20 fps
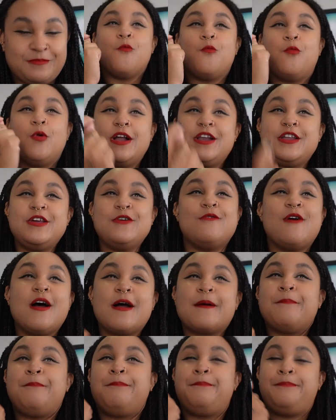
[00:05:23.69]
When you
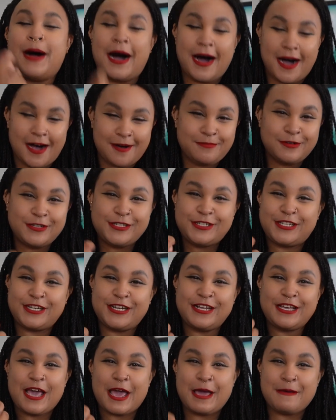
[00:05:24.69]
are
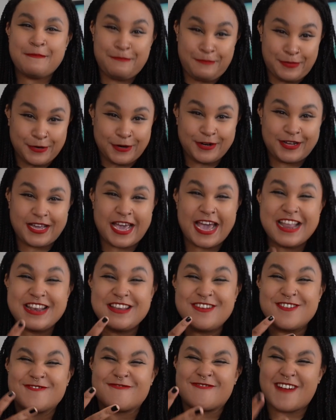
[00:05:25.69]
publishing a book and
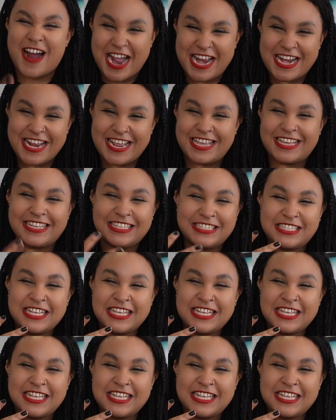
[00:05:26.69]
your writing